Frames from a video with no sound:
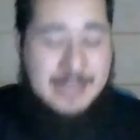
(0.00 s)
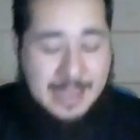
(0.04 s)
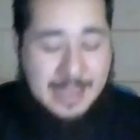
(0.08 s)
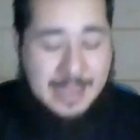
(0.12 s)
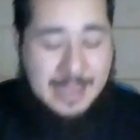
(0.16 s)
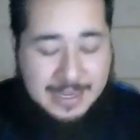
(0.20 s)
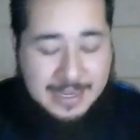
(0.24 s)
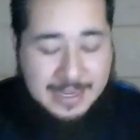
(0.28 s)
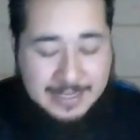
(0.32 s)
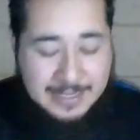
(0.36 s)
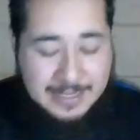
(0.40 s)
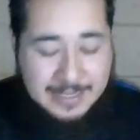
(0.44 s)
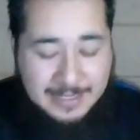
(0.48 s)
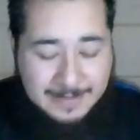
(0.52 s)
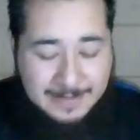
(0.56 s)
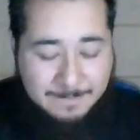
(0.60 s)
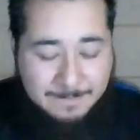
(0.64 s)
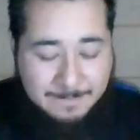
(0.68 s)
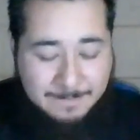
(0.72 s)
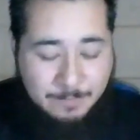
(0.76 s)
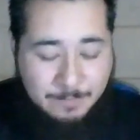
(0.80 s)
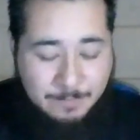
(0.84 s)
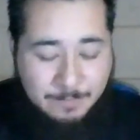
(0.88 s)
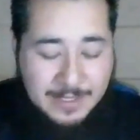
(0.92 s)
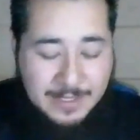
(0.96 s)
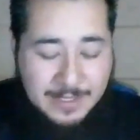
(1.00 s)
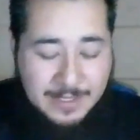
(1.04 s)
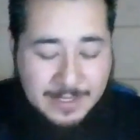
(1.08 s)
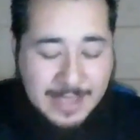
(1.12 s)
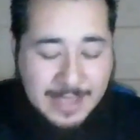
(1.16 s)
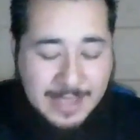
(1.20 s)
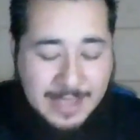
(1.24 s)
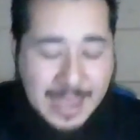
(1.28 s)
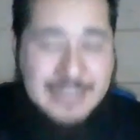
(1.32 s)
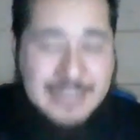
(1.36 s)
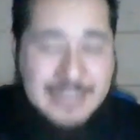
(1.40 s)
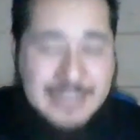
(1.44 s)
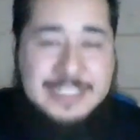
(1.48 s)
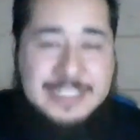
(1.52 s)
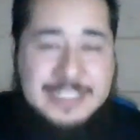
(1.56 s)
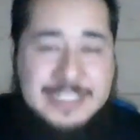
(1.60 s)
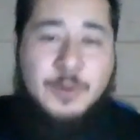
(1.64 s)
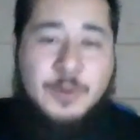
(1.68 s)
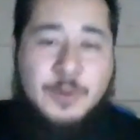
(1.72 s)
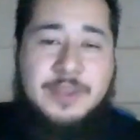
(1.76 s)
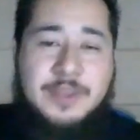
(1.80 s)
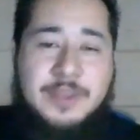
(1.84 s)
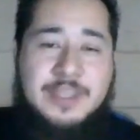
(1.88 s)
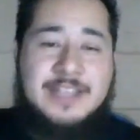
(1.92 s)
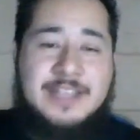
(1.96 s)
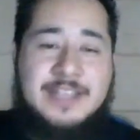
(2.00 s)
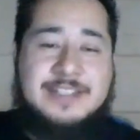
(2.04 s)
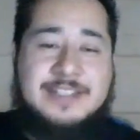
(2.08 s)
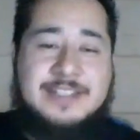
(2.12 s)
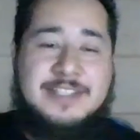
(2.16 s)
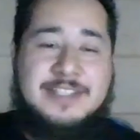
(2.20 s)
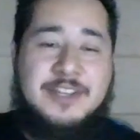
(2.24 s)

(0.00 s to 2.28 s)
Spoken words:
I deal with this,